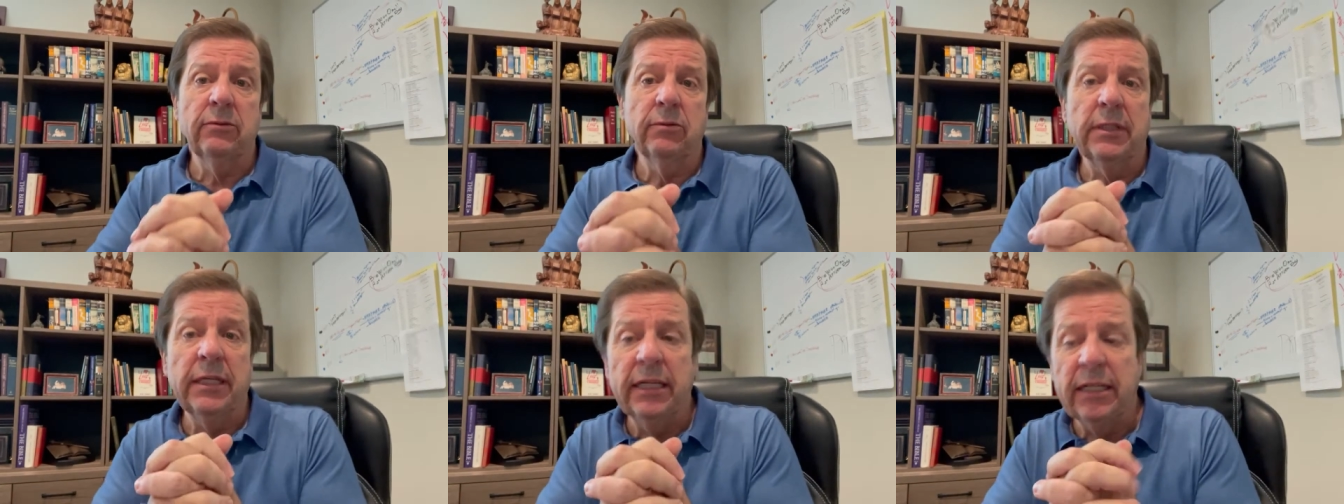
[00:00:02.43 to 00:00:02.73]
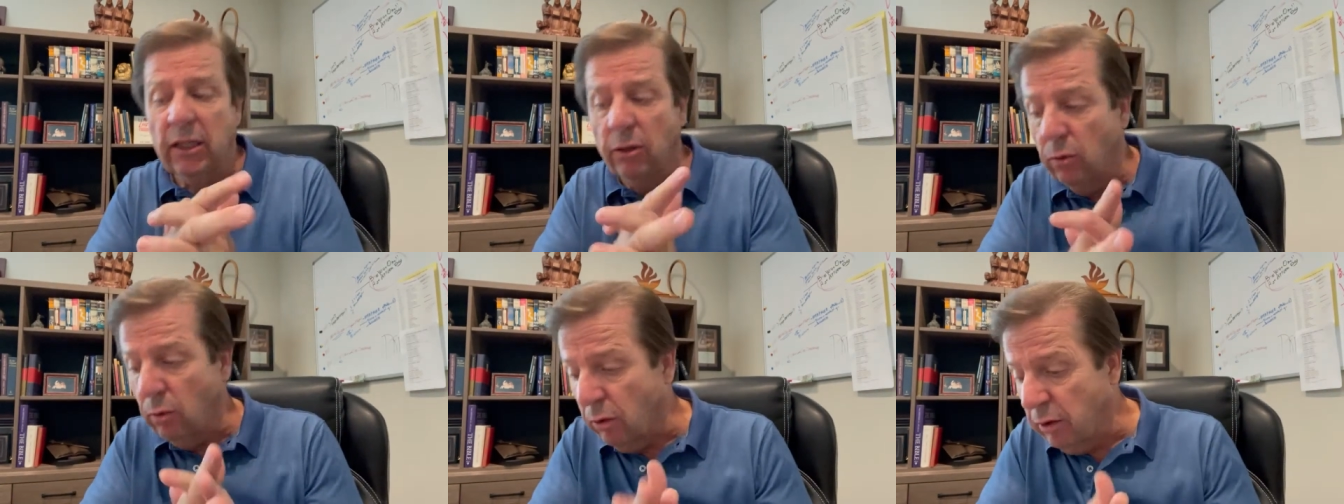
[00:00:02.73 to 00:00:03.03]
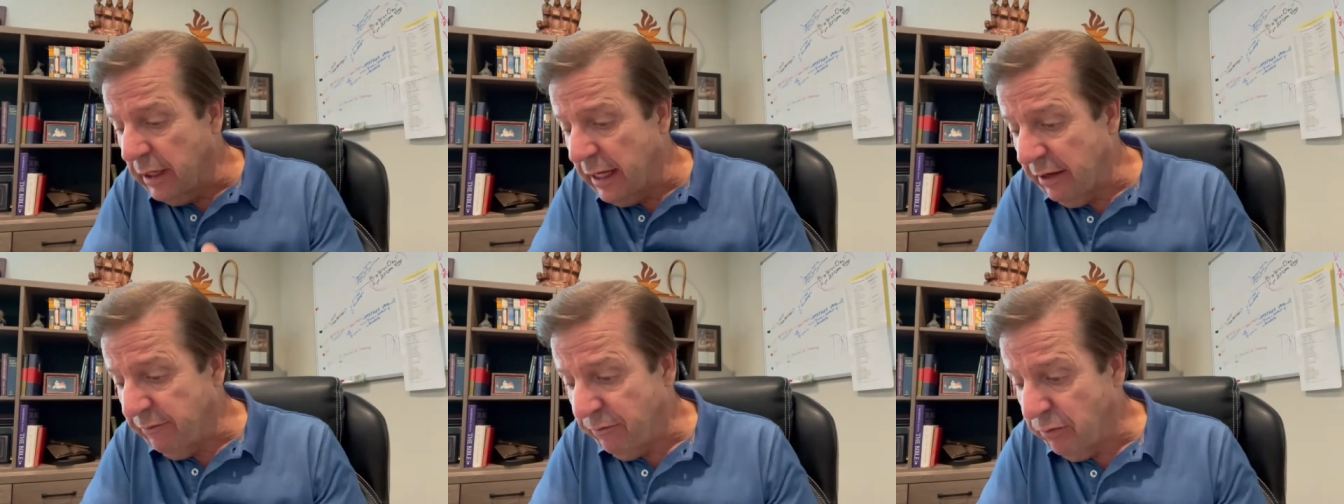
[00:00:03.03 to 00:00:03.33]
We get a little
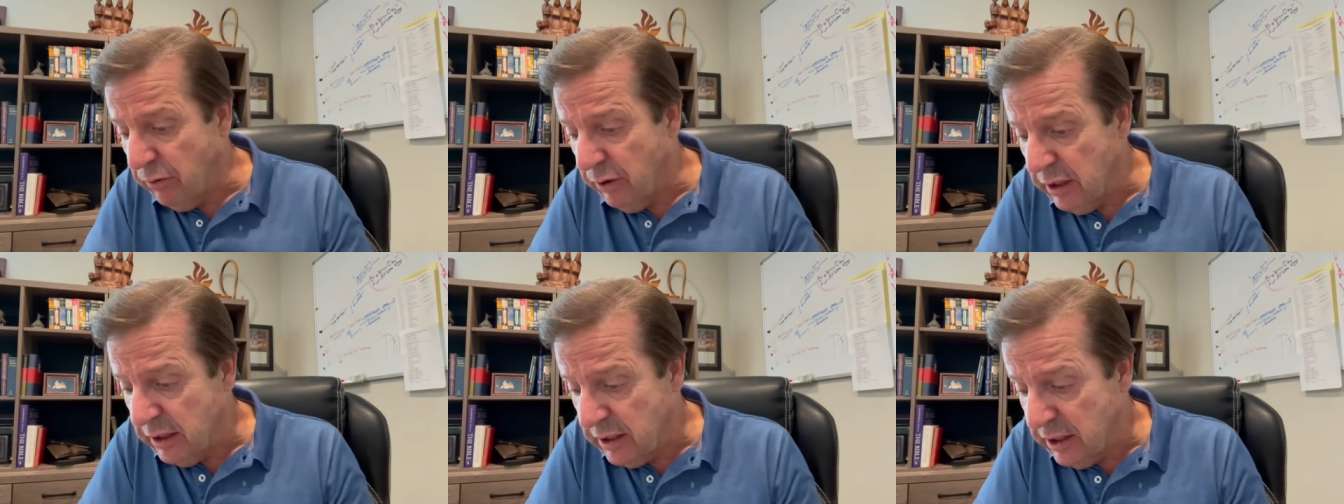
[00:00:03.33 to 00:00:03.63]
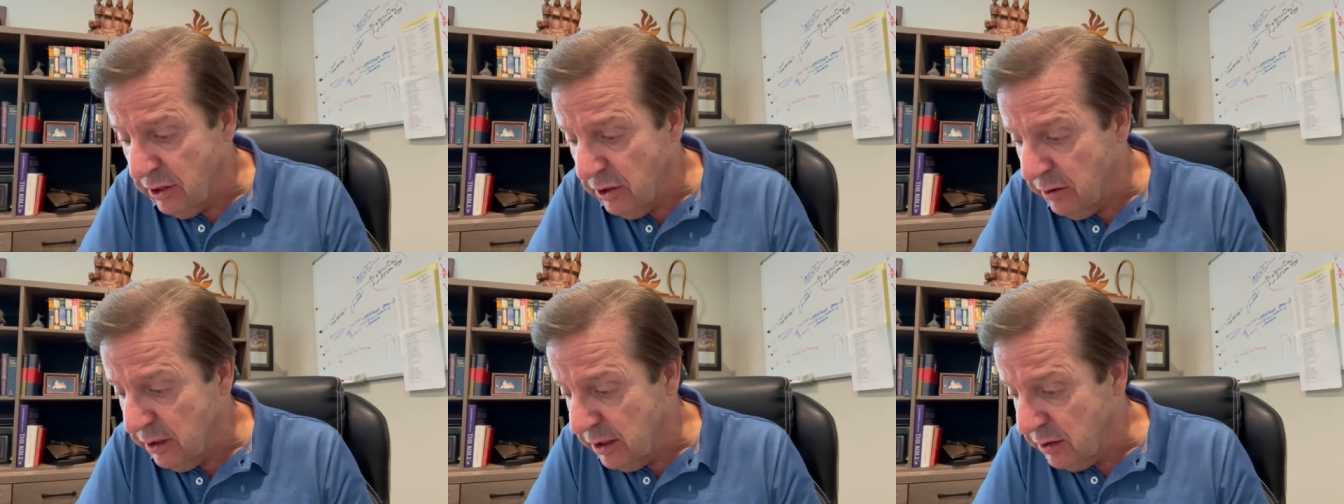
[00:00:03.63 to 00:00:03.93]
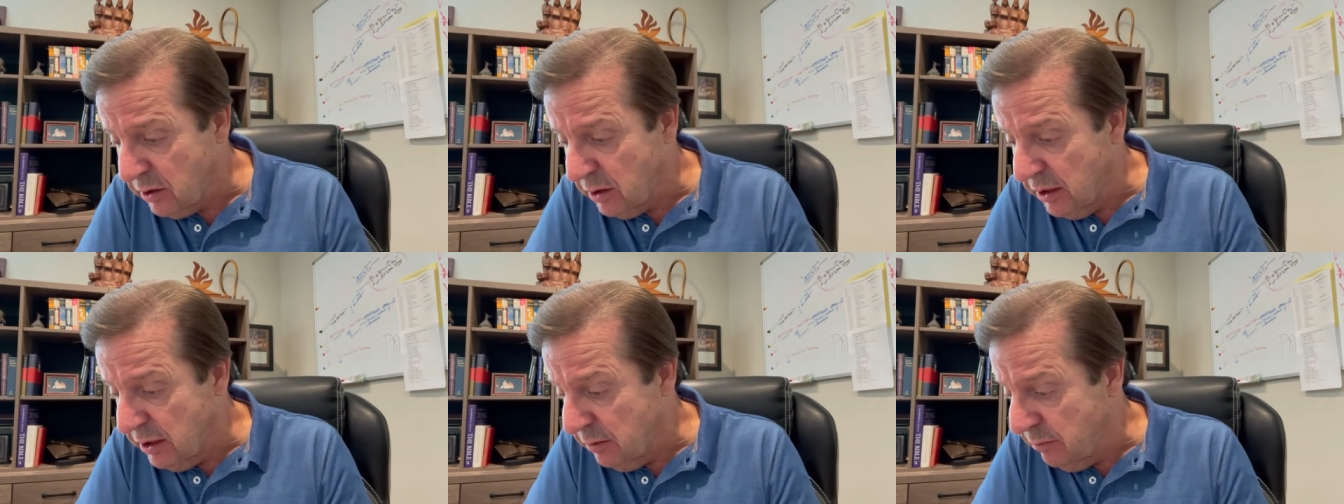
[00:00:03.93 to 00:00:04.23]
word out for you here in,
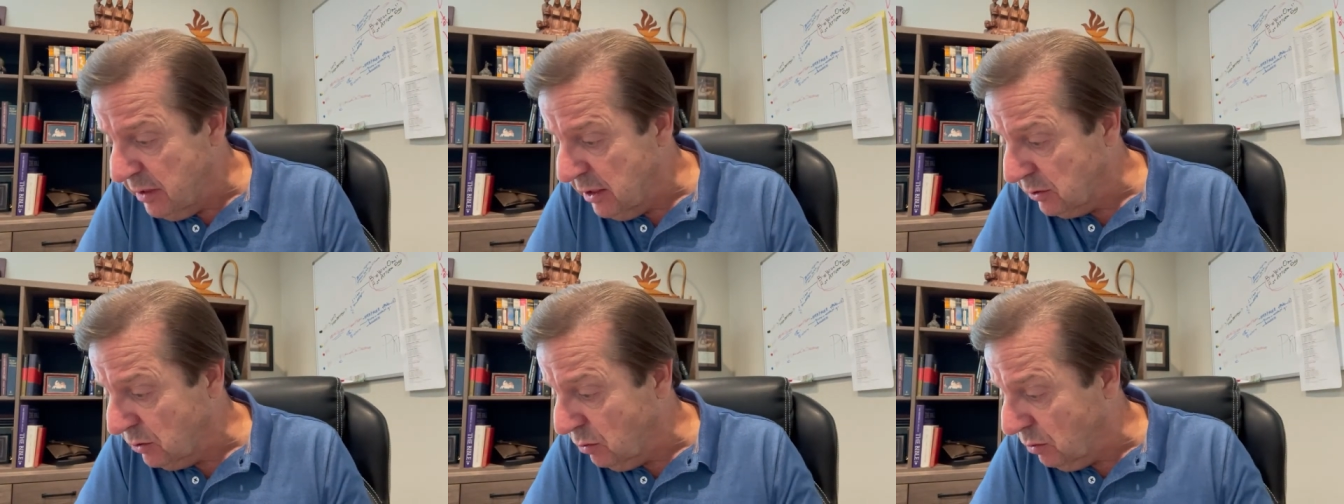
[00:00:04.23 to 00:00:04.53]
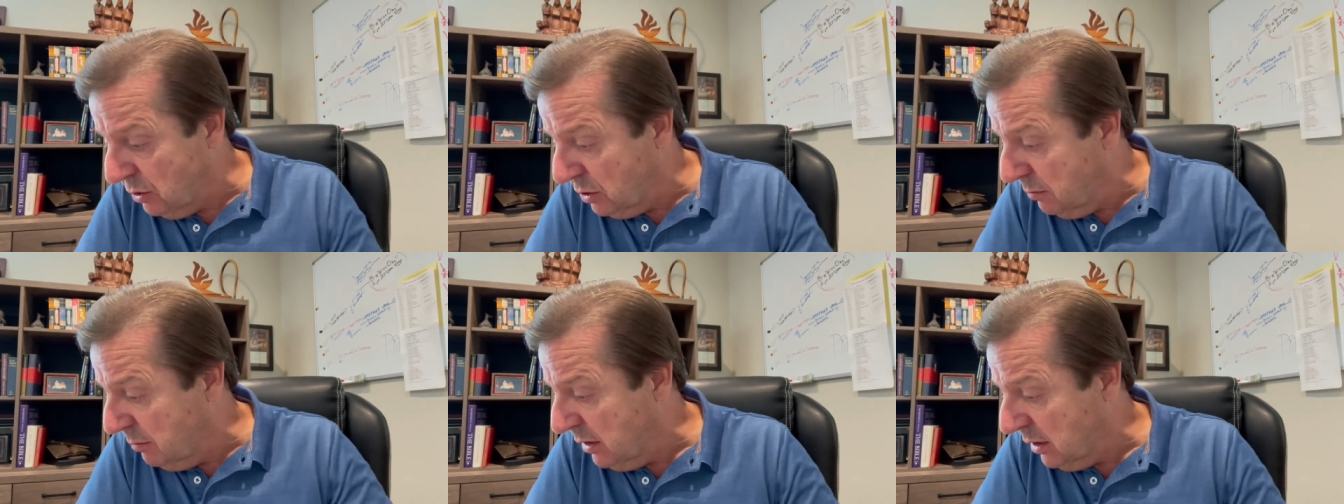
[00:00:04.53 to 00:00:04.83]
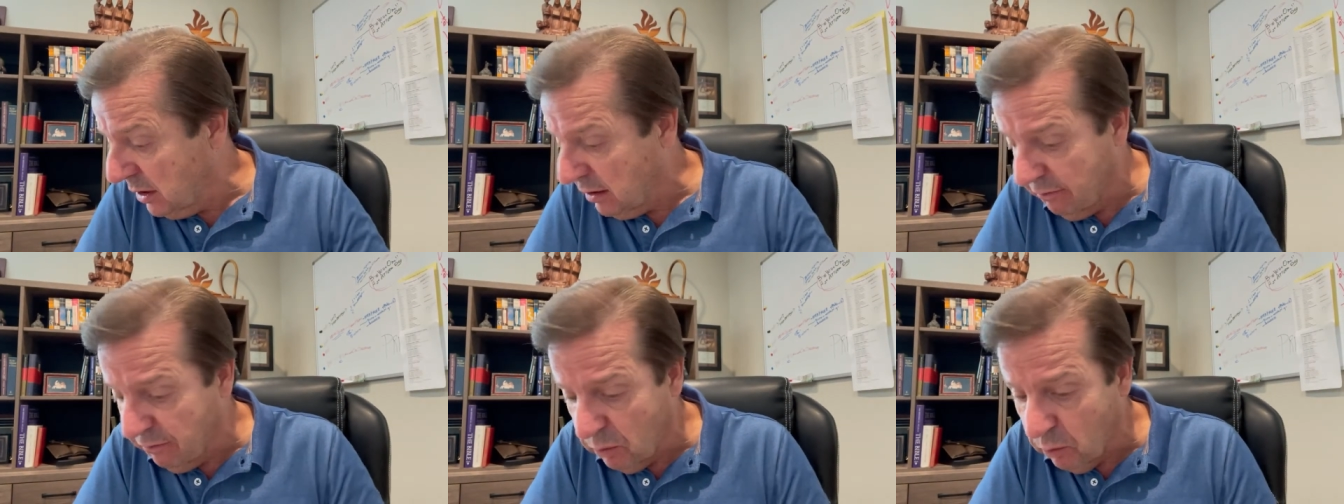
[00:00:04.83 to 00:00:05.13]
in the mid, towards the
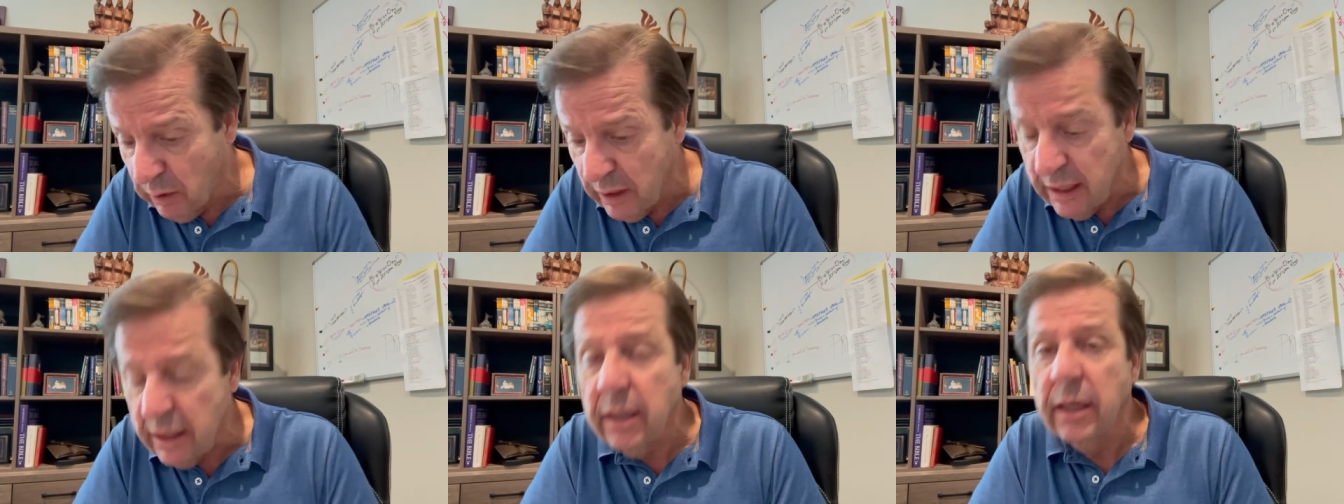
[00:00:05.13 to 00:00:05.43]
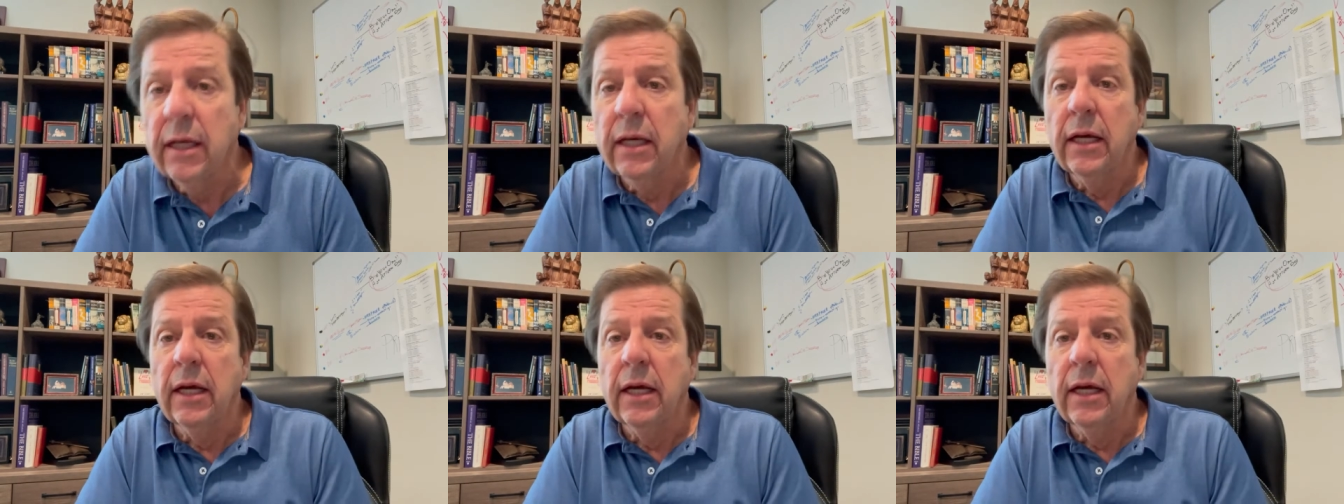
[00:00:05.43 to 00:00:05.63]
middle of the week.